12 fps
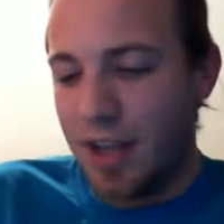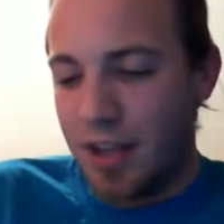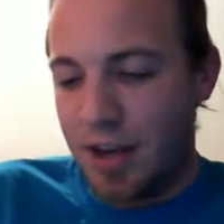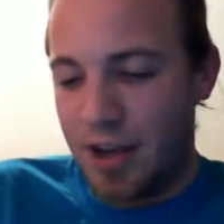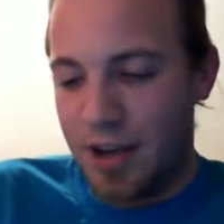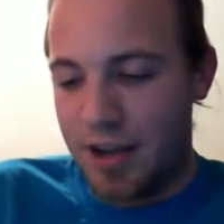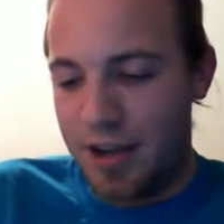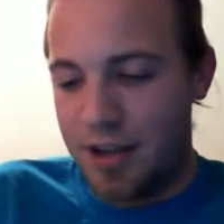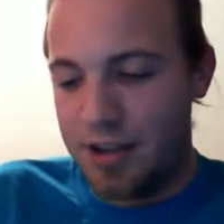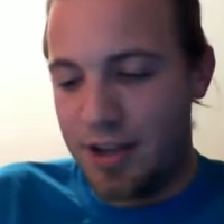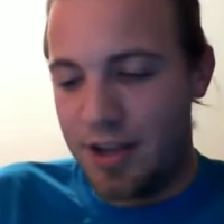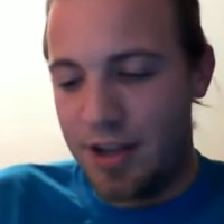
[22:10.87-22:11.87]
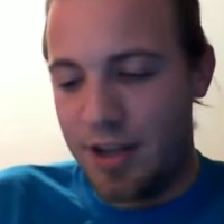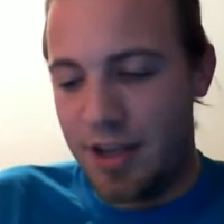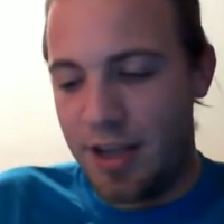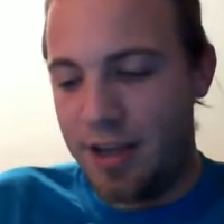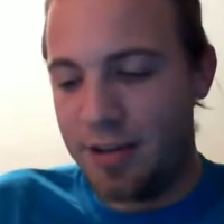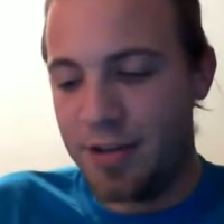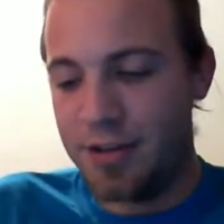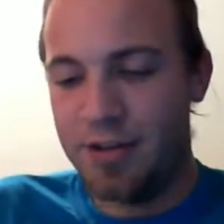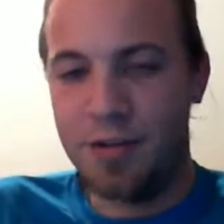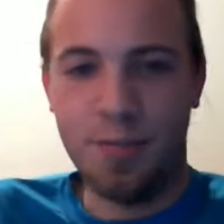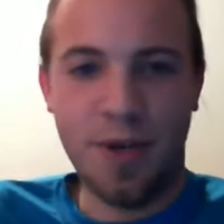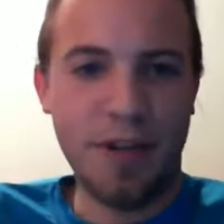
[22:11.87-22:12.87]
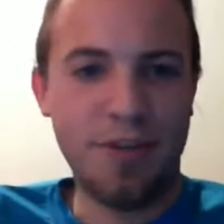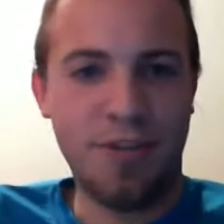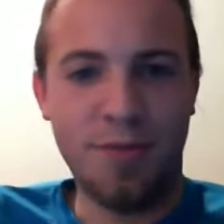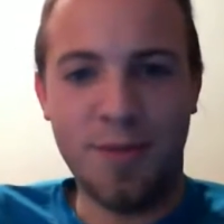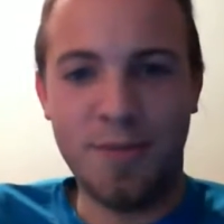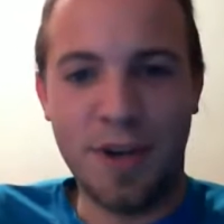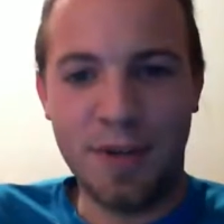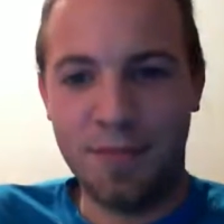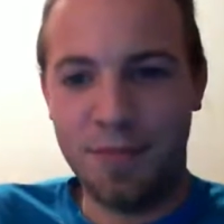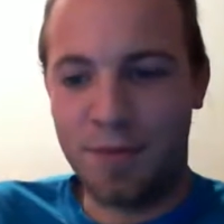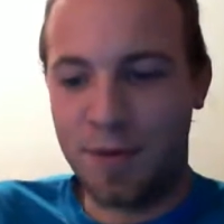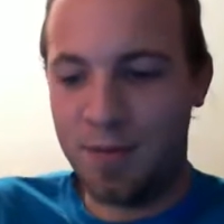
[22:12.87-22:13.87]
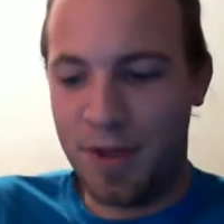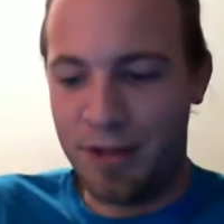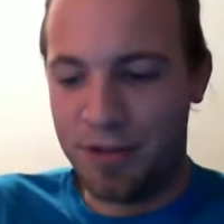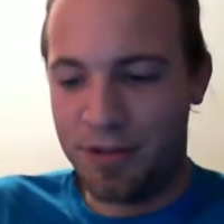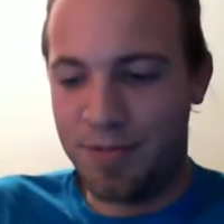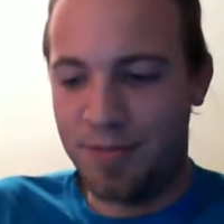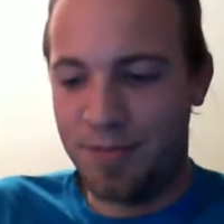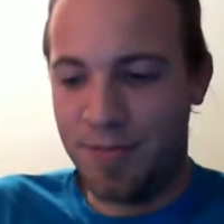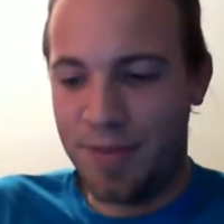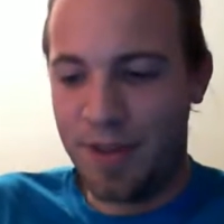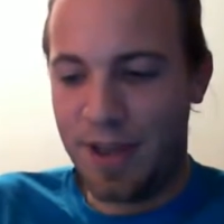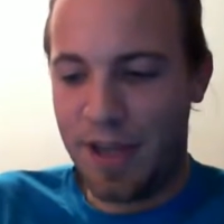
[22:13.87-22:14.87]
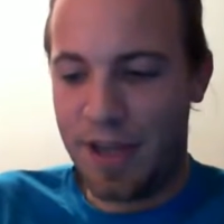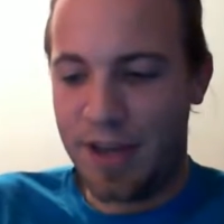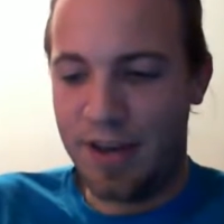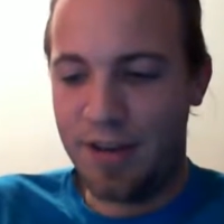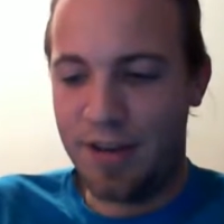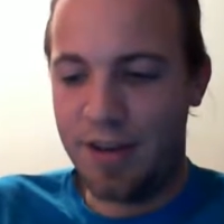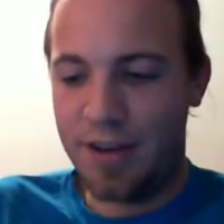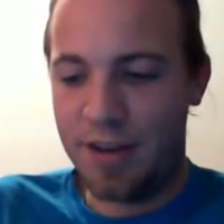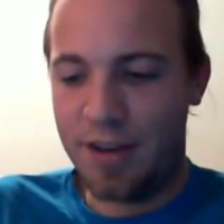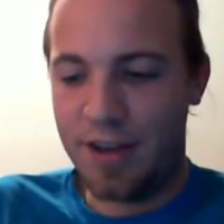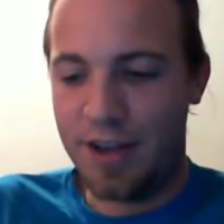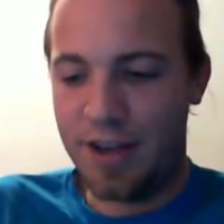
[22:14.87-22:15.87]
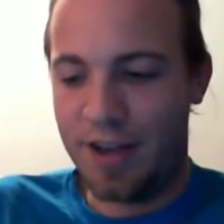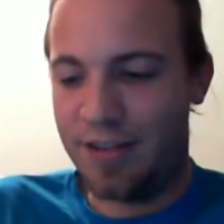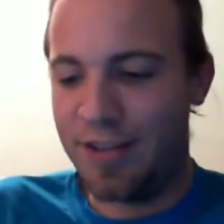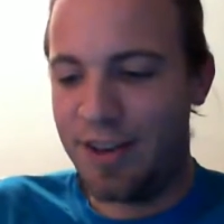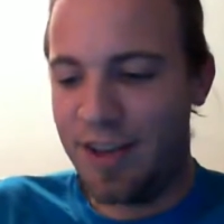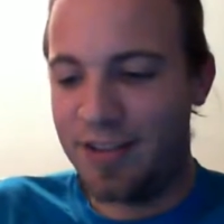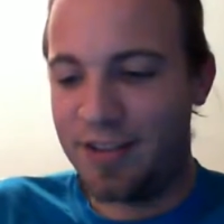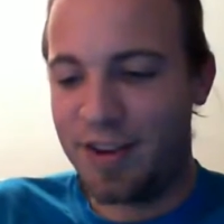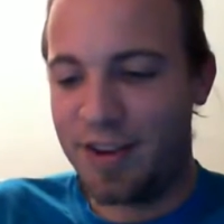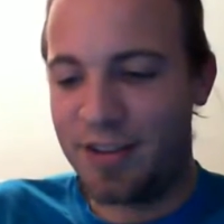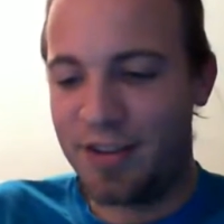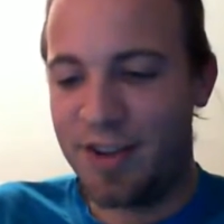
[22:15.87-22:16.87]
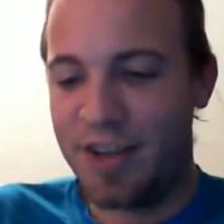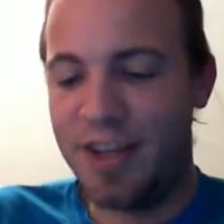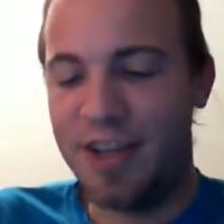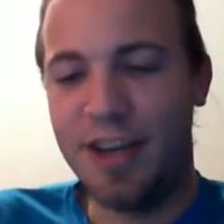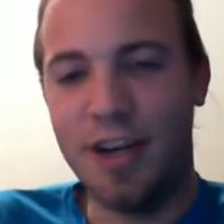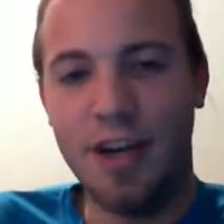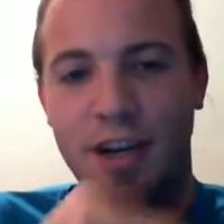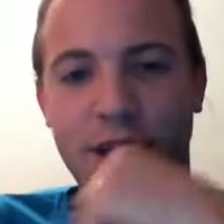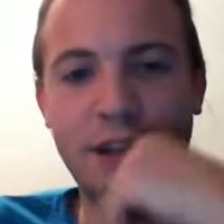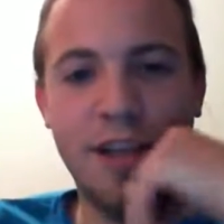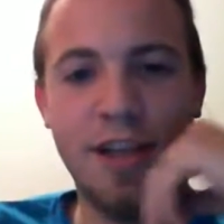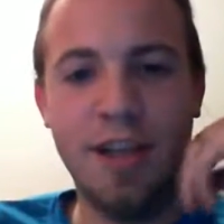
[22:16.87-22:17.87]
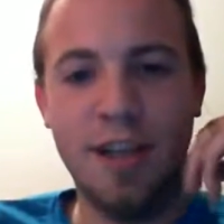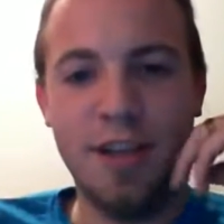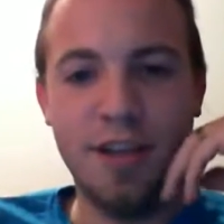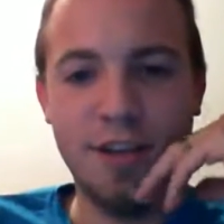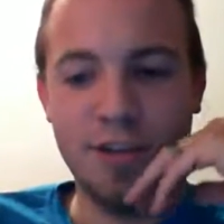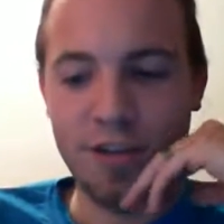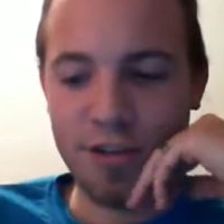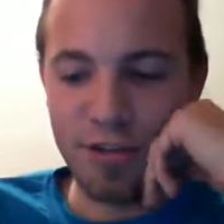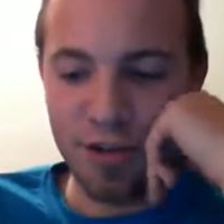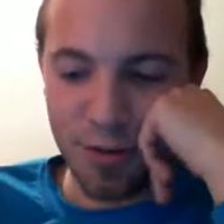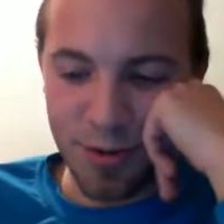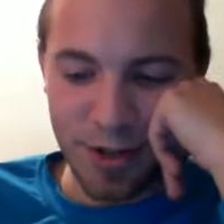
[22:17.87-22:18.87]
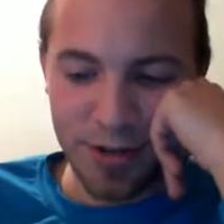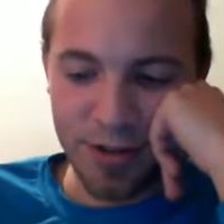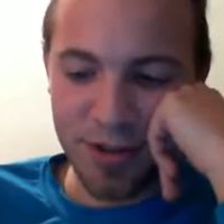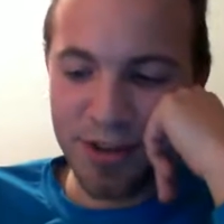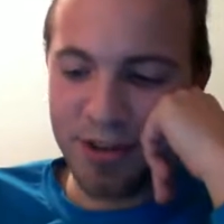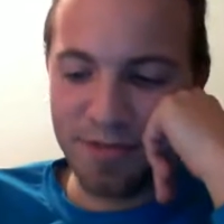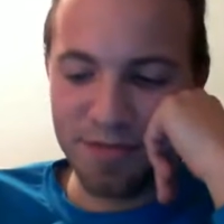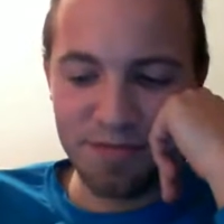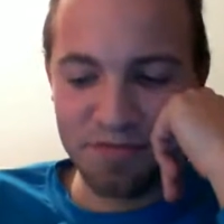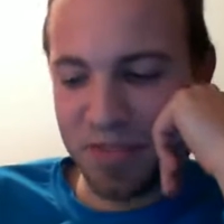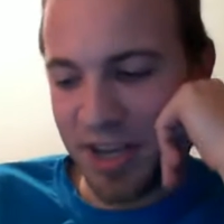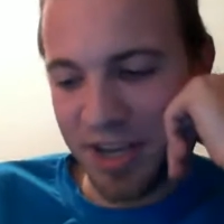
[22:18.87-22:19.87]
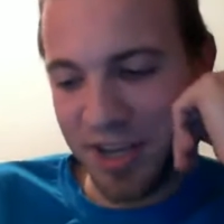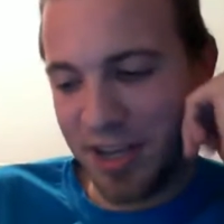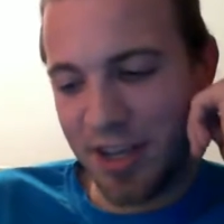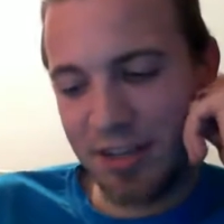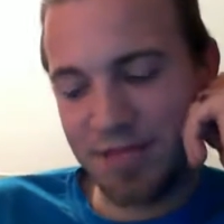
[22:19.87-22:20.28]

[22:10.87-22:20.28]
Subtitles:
uh, England, Belgium. I'm from Belgium, and it's a nice country. Germany's good. I